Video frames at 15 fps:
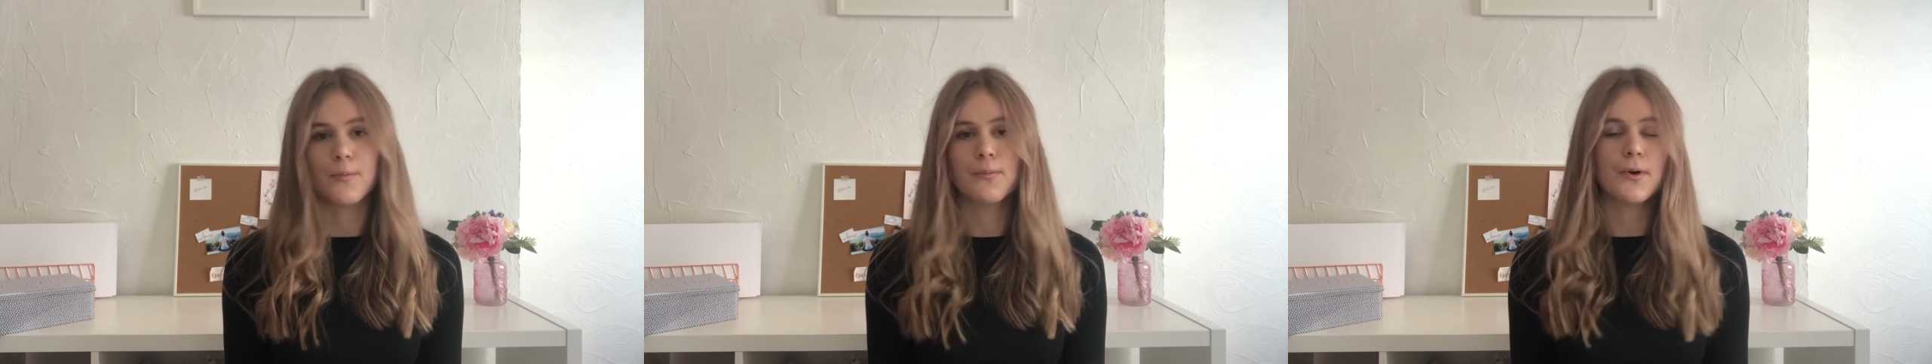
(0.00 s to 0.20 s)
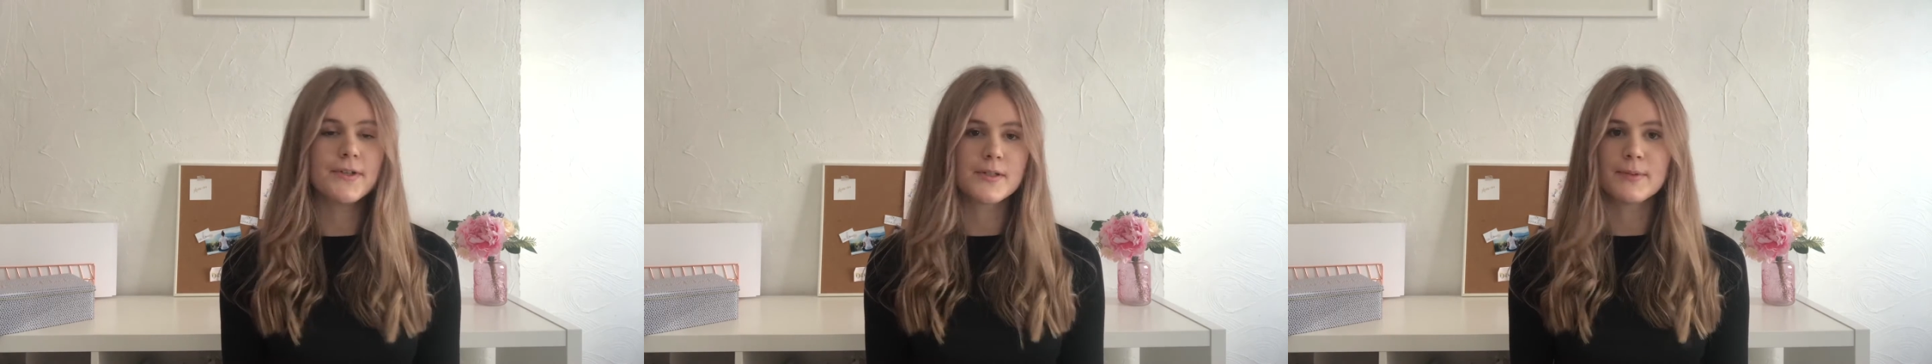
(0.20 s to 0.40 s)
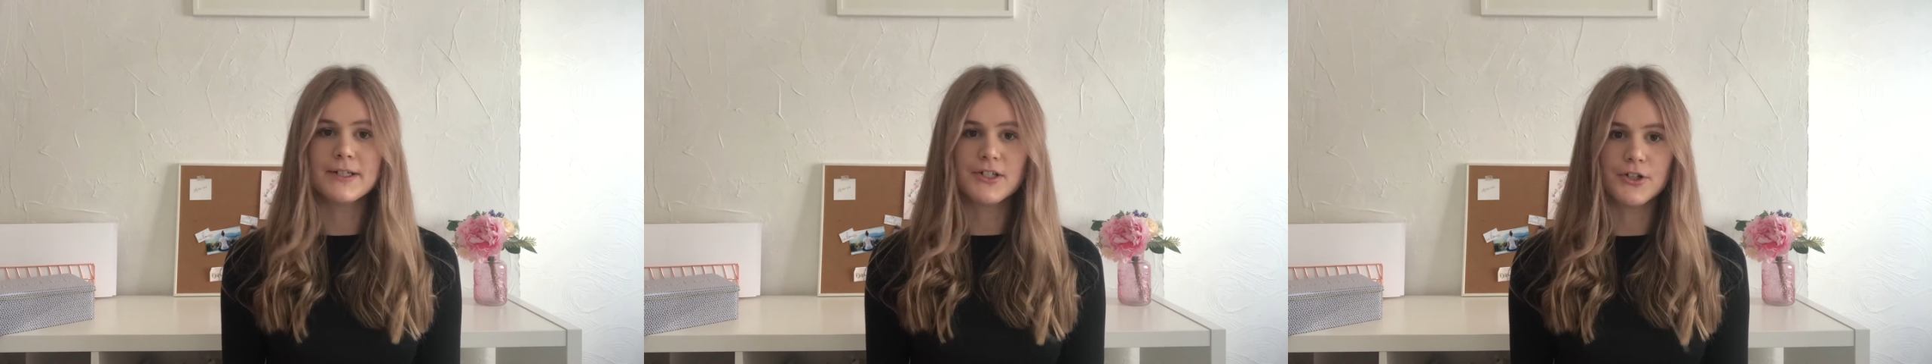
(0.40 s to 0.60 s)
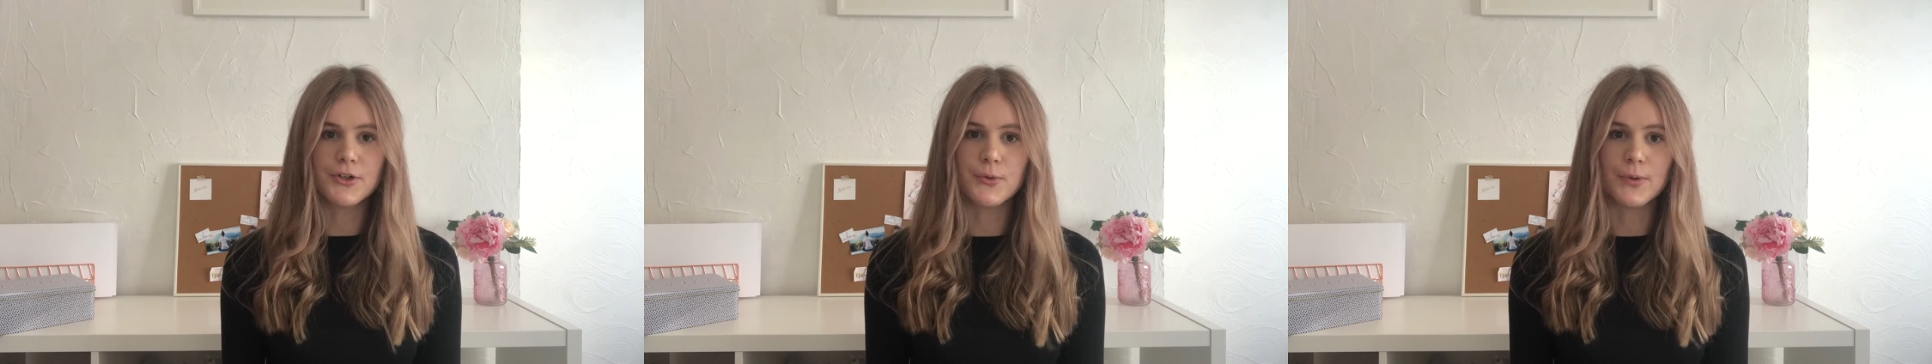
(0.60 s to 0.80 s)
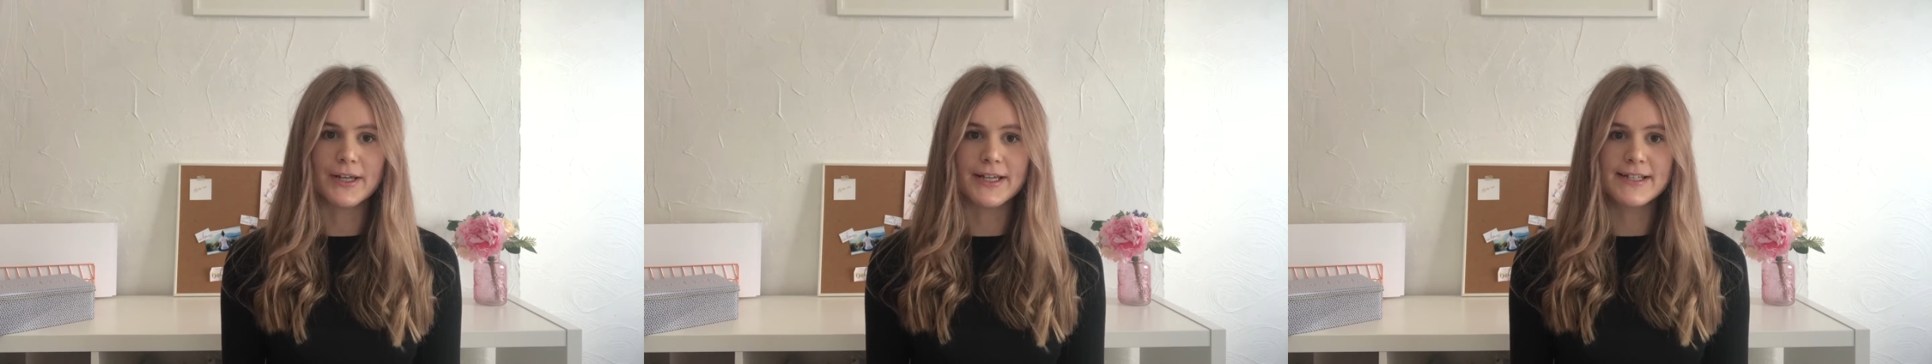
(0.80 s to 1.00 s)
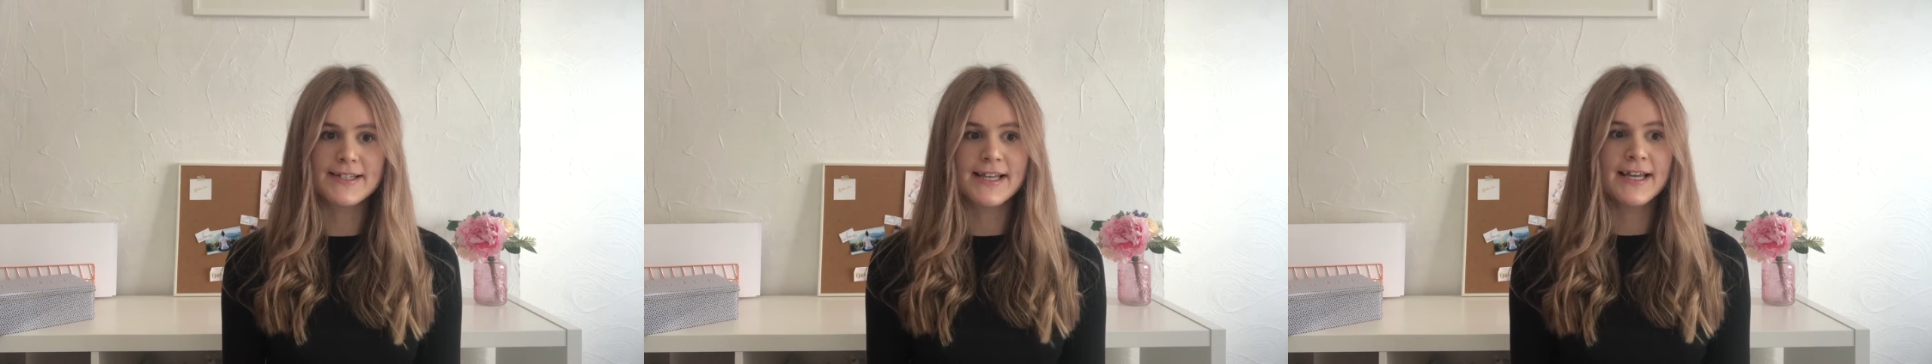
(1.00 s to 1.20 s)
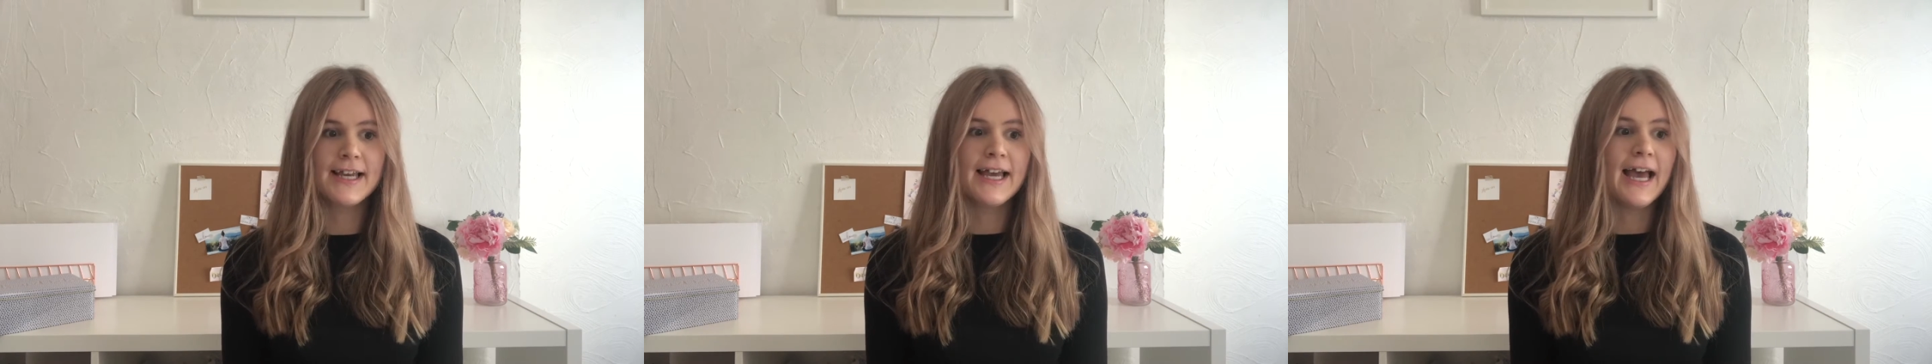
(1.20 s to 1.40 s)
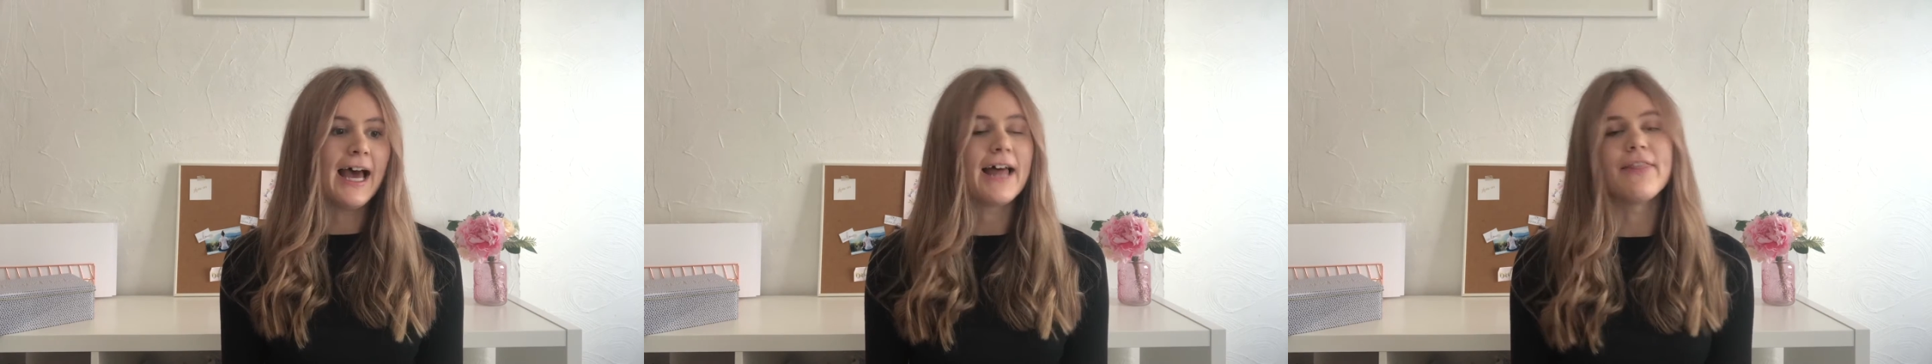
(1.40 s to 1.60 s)
possibly 2 weeks,
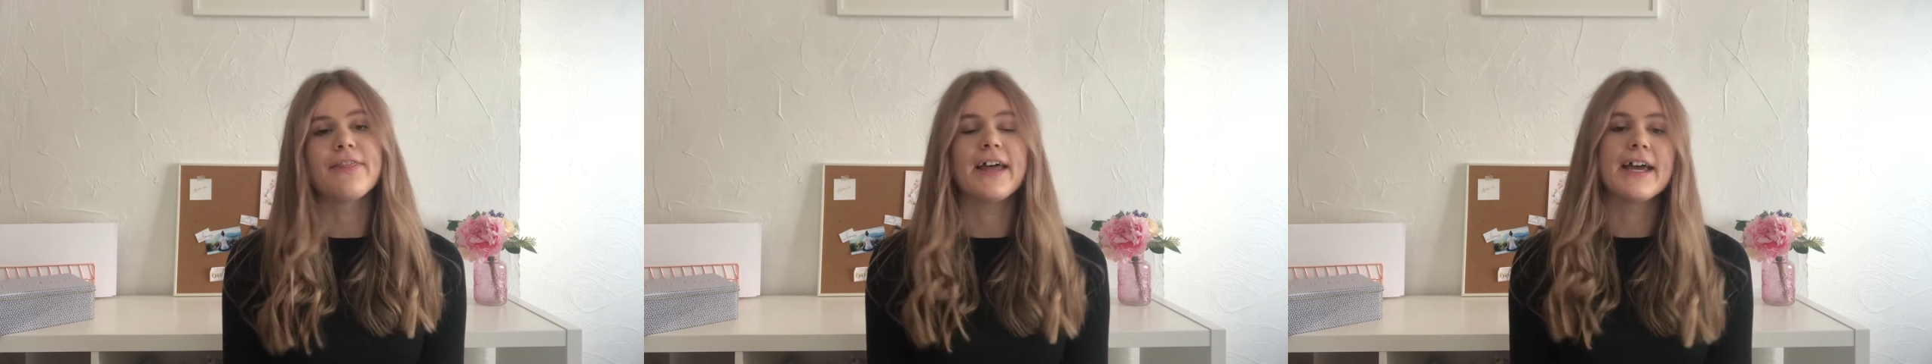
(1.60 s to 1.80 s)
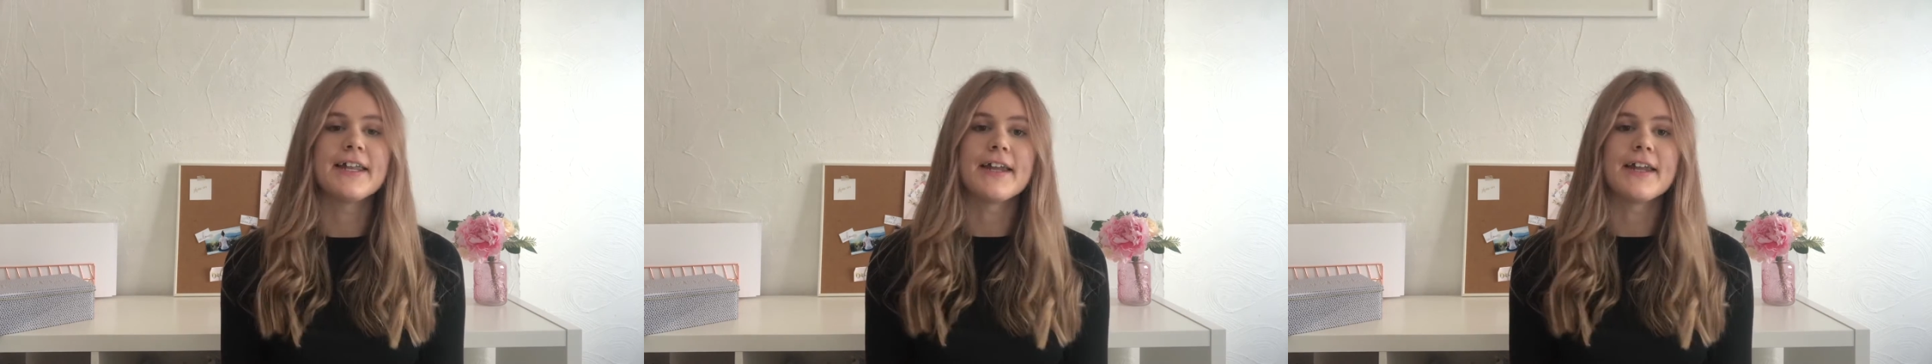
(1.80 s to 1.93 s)
and then